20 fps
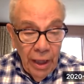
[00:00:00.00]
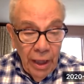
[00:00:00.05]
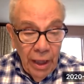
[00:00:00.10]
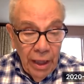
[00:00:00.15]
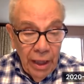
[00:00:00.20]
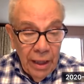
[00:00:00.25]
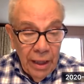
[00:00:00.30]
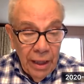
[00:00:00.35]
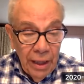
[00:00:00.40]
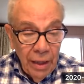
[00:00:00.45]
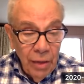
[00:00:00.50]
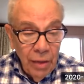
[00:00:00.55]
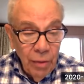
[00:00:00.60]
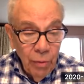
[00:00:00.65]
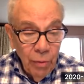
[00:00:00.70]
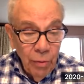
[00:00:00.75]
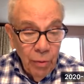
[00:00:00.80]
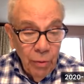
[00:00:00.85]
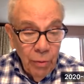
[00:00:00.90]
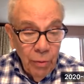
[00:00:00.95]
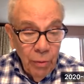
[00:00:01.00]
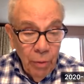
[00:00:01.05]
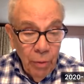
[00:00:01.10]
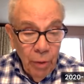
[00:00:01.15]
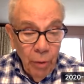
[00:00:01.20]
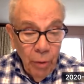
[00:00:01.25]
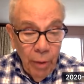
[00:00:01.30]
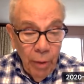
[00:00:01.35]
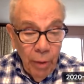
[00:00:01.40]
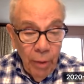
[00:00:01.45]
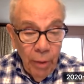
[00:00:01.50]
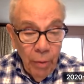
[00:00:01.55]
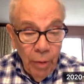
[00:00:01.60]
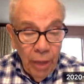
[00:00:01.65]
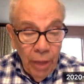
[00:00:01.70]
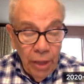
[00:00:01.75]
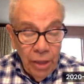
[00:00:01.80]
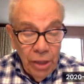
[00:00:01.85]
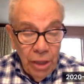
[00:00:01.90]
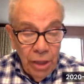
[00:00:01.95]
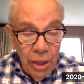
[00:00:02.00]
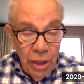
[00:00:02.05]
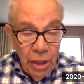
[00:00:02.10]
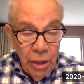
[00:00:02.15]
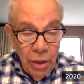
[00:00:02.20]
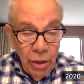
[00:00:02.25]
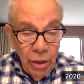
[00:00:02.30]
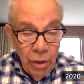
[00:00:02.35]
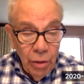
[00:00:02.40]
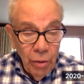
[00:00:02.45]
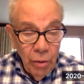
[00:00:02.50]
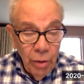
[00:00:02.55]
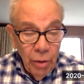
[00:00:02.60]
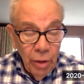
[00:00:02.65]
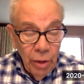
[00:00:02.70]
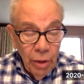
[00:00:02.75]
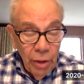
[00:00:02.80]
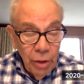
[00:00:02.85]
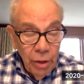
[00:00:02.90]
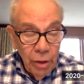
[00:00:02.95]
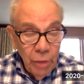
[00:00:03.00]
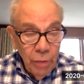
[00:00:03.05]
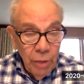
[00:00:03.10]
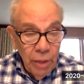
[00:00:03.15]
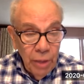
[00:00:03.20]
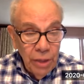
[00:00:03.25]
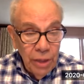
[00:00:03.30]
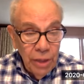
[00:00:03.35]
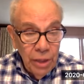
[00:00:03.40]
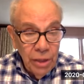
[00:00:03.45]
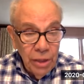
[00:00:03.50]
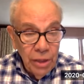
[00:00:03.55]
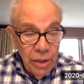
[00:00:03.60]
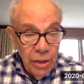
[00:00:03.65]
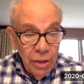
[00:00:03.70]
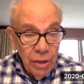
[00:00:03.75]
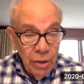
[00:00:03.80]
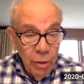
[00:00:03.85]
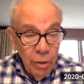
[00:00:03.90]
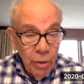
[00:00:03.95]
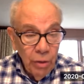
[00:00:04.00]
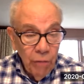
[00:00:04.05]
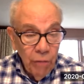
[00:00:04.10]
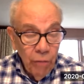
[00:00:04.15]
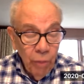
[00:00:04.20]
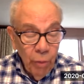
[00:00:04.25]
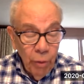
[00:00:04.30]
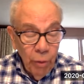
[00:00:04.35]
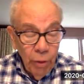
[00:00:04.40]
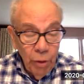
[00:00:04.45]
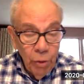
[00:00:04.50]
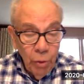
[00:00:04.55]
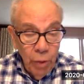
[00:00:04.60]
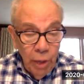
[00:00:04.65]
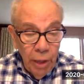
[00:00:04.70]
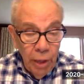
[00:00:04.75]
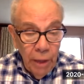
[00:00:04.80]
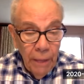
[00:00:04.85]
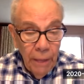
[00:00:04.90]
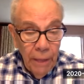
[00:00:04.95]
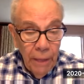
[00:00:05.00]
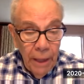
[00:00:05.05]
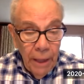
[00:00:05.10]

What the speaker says: I'd like to bring Rabbi Prosnet into this process is going forward as well,